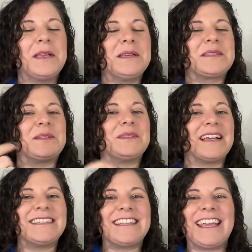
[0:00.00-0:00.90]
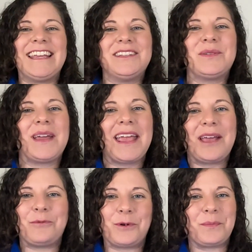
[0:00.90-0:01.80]
So let's get into it
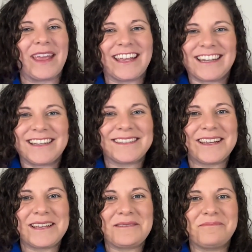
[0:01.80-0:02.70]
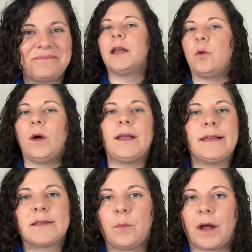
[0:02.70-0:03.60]
and we'll make it easy. Now, what
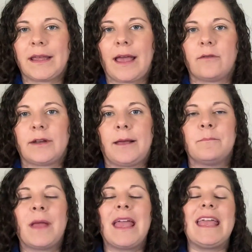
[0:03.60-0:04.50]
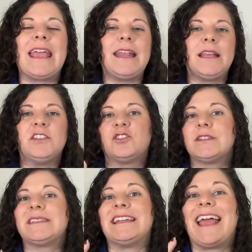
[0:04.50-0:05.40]
is a body cavity? It is
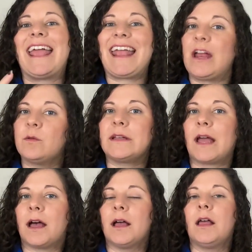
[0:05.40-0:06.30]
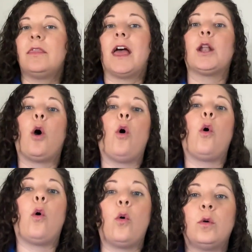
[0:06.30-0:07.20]
just an area that
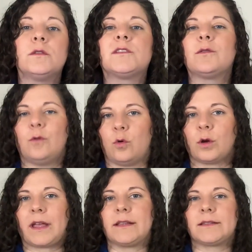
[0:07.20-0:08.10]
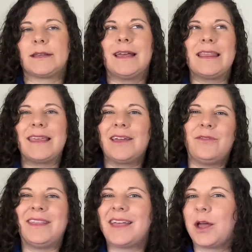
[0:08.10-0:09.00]
holds organs. Think of
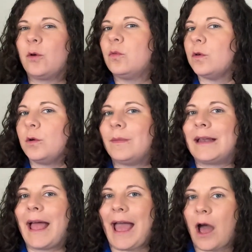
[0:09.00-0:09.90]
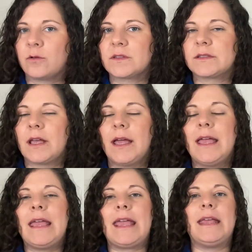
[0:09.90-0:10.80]
it like a room in a house.
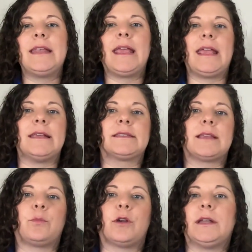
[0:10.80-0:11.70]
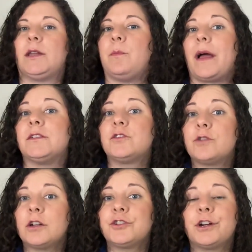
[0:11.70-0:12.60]
It is separated by
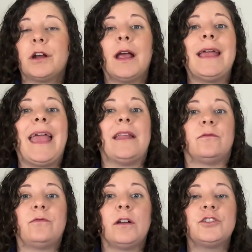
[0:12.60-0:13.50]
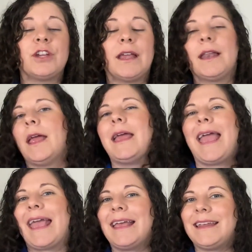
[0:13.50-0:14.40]
structure and function,
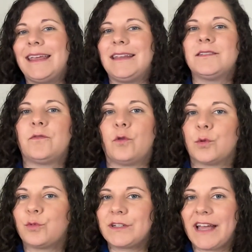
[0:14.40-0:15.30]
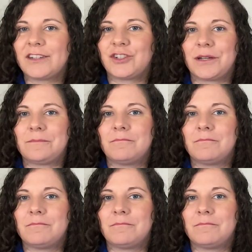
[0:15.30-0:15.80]
and it is for protection.